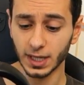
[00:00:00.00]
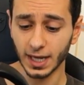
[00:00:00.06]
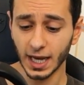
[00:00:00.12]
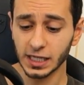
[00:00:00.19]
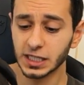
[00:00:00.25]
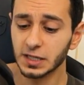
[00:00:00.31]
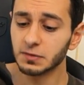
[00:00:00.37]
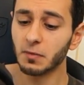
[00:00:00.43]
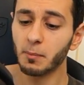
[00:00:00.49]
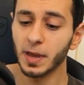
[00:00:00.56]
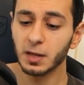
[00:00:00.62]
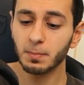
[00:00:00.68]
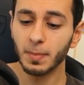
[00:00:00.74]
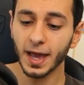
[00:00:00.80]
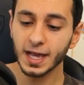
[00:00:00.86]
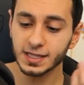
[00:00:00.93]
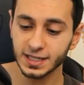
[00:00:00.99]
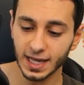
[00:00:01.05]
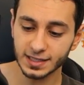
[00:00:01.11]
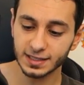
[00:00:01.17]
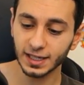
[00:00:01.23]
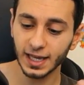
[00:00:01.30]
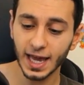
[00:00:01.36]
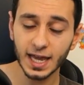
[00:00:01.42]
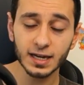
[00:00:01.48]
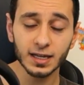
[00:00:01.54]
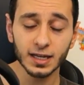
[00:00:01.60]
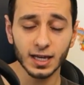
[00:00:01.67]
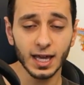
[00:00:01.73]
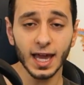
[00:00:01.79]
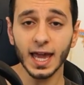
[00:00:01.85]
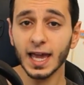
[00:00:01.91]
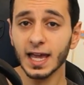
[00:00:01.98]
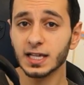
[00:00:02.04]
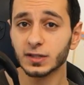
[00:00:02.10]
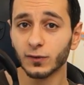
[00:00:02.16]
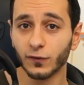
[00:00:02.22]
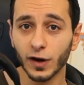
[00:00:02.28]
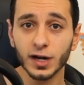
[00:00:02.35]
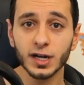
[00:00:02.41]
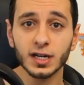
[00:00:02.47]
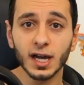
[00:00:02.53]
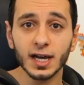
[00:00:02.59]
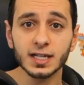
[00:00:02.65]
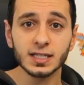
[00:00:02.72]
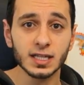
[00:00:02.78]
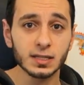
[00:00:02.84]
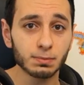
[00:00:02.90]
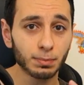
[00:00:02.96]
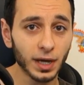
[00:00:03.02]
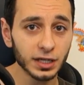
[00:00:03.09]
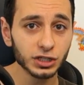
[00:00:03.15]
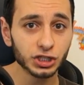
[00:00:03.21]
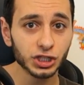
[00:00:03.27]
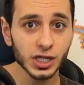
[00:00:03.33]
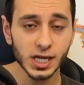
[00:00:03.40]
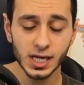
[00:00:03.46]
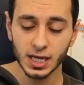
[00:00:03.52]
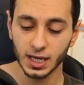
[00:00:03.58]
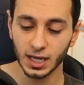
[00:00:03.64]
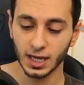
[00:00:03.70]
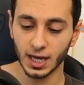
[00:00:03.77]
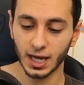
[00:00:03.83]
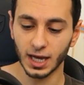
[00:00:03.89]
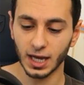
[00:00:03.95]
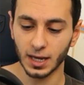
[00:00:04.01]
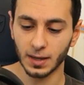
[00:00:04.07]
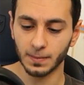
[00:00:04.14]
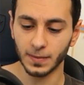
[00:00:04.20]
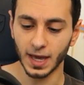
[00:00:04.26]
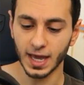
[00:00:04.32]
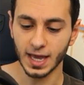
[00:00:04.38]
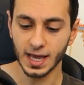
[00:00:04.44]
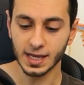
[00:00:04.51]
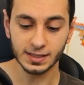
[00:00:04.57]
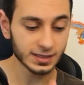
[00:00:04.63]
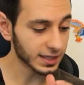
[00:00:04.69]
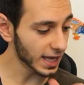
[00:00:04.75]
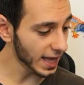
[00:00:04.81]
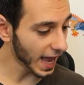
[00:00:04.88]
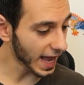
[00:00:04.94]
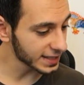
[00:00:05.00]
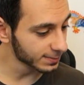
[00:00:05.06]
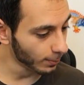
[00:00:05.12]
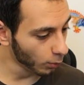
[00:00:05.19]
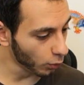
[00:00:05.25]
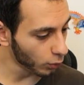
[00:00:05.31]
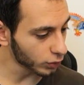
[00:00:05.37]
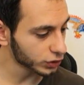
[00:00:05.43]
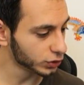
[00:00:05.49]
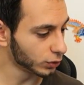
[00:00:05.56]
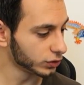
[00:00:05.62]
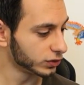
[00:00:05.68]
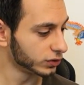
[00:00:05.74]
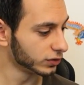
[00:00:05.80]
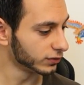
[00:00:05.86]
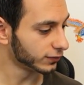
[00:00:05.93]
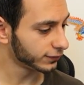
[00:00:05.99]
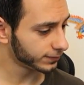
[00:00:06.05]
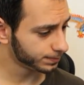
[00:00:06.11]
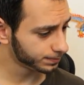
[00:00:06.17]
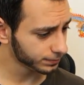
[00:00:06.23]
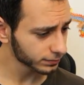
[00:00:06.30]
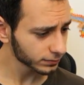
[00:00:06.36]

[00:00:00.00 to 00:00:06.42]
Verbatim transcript: In terms of mid bass, yet again, it is very nice, it's punchy, um, it, it's, it has more sort of